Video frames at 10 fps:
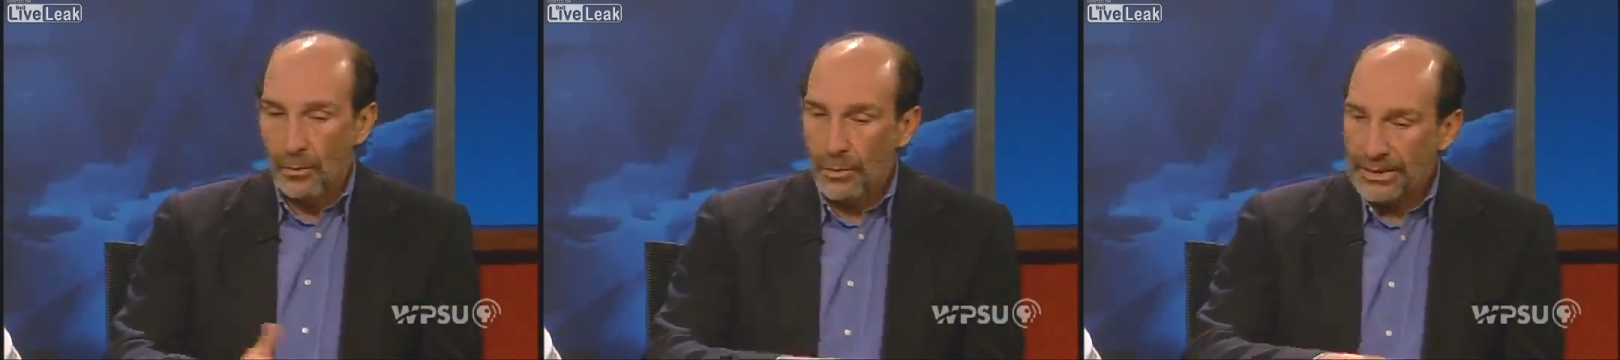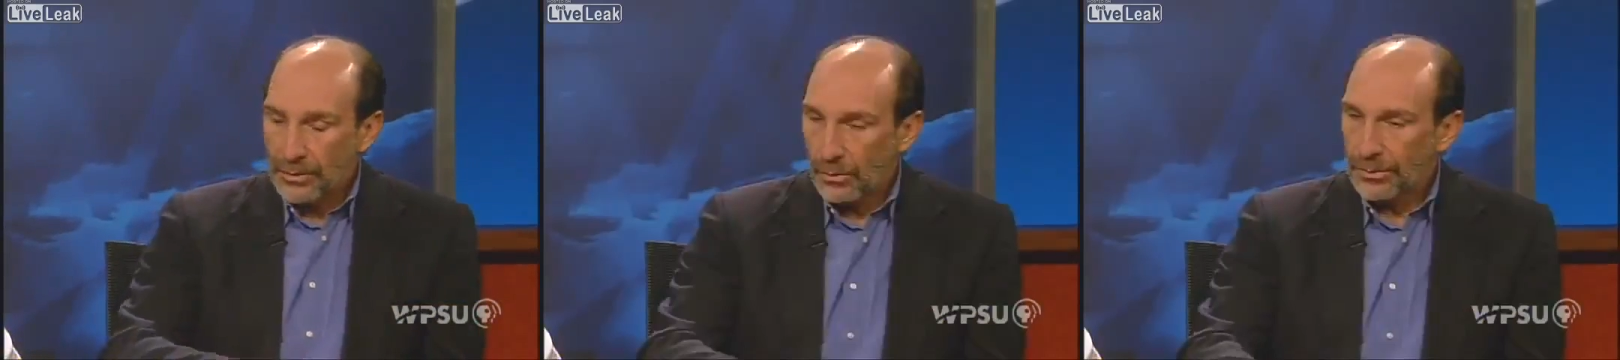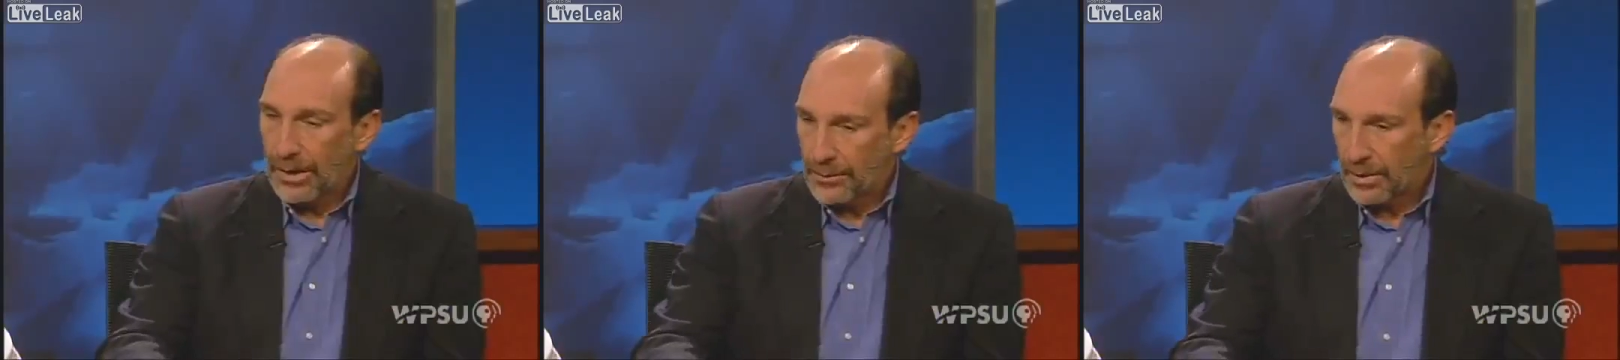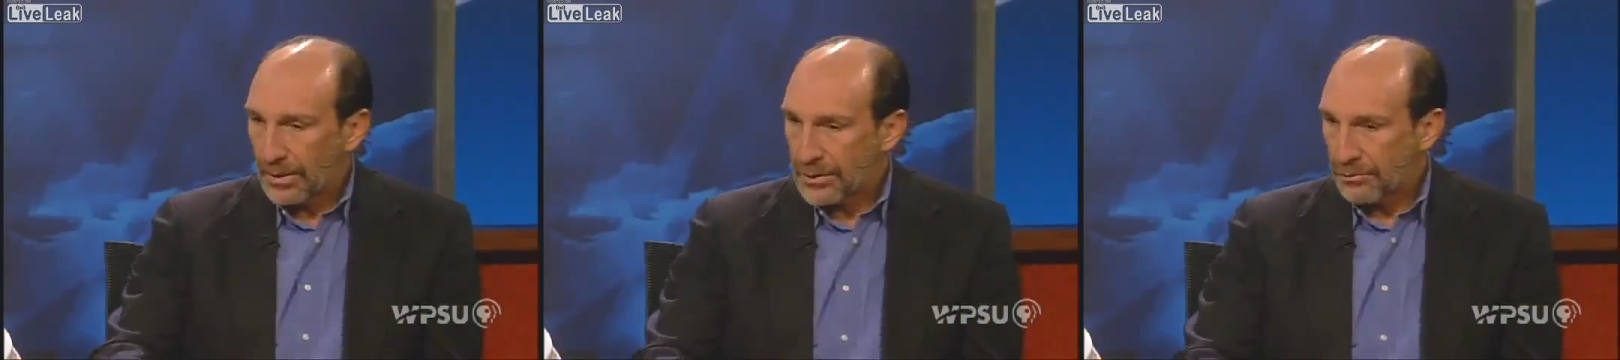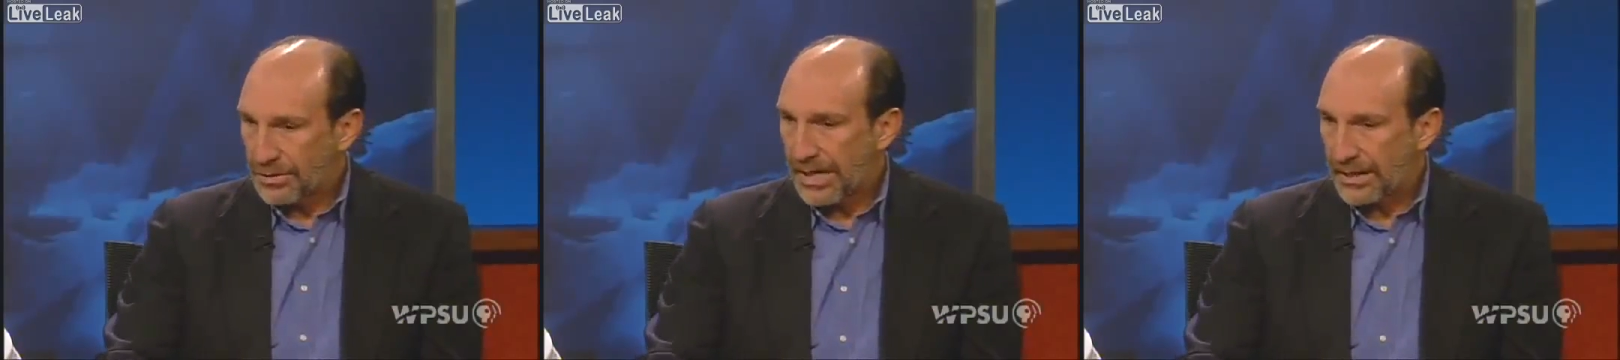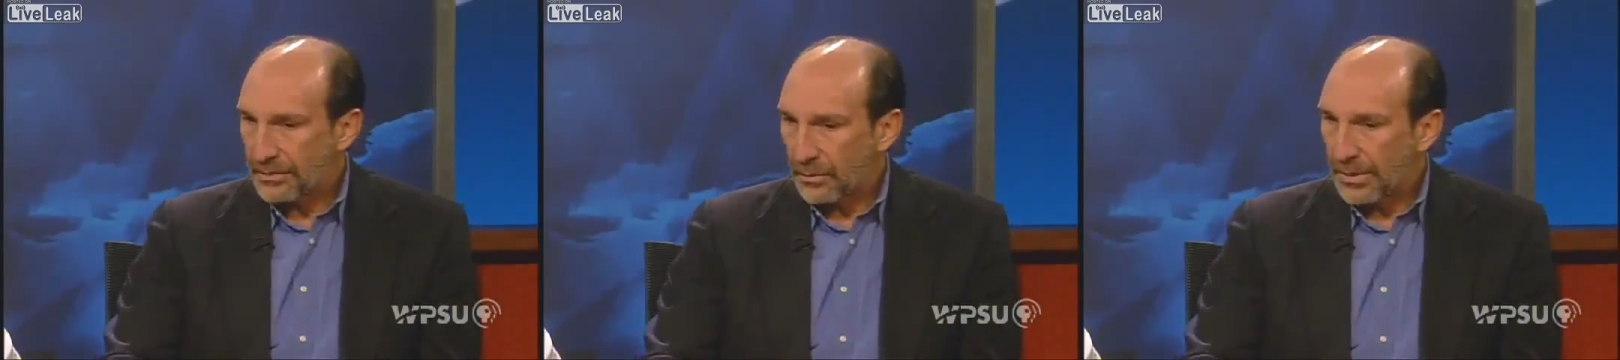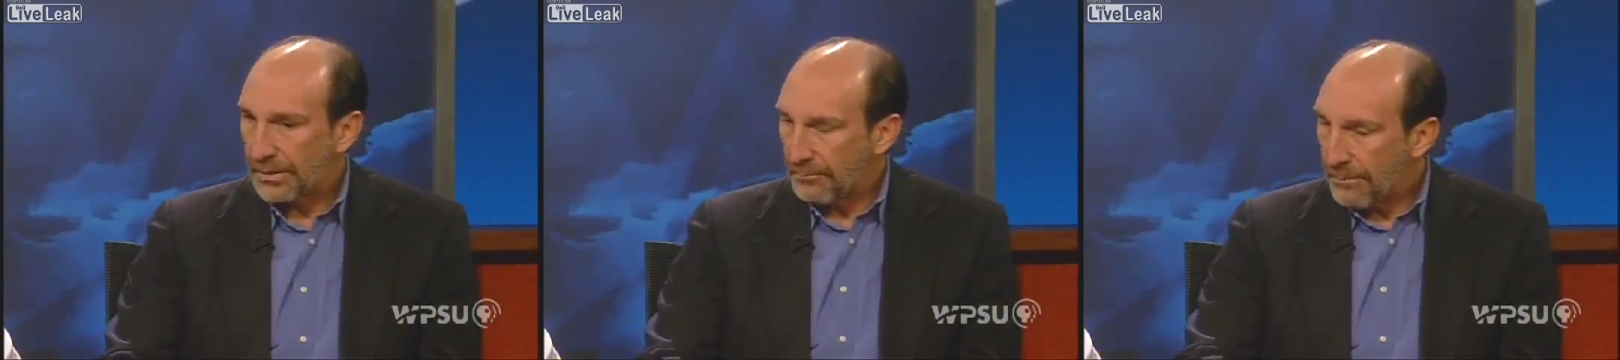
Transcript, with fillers: We told other countries how to do it.